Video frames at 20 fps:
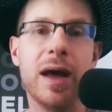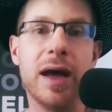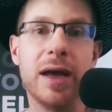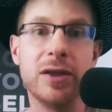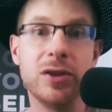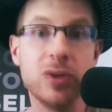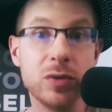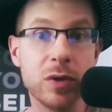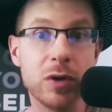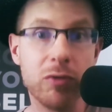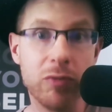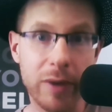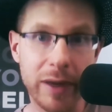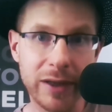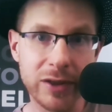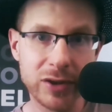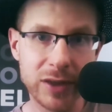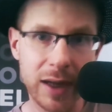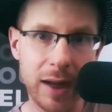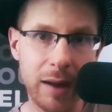I do a
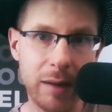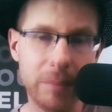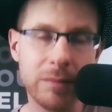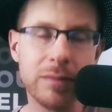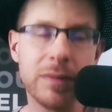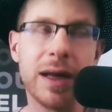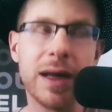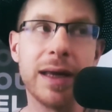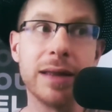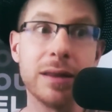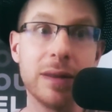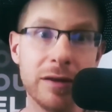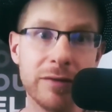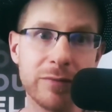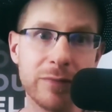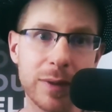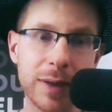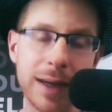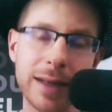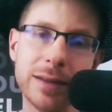great job. I
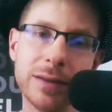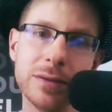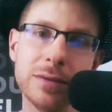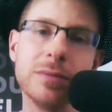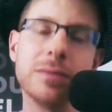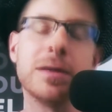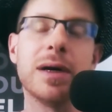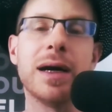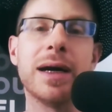love what I do.